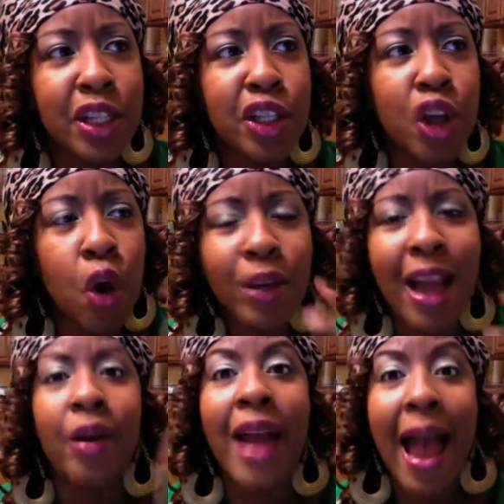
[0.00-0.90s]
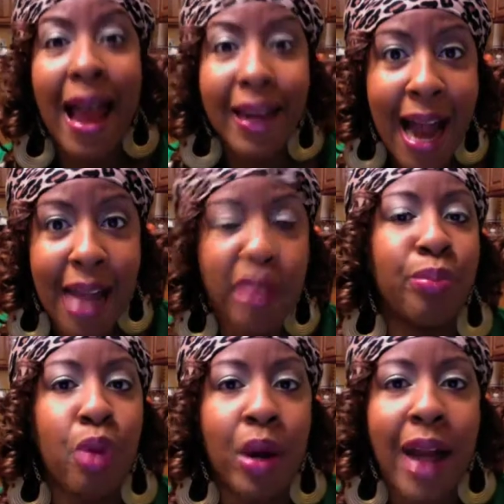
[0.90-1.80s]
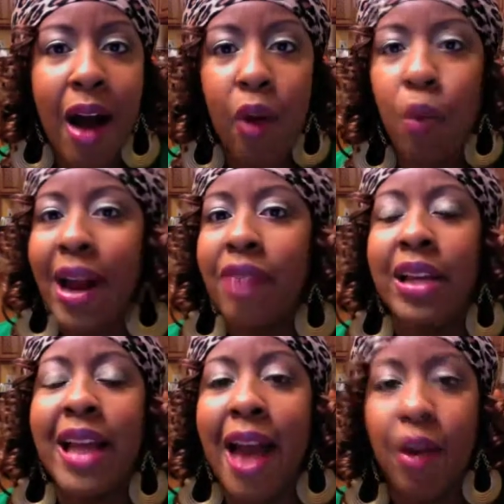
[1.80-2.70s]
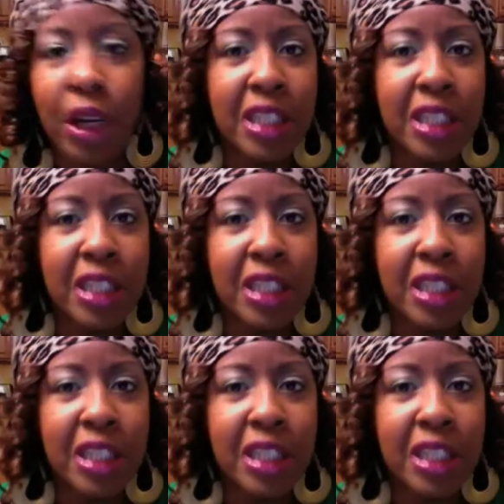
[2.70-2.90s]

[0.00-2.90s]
it toned down and kind of brought out what I already had on.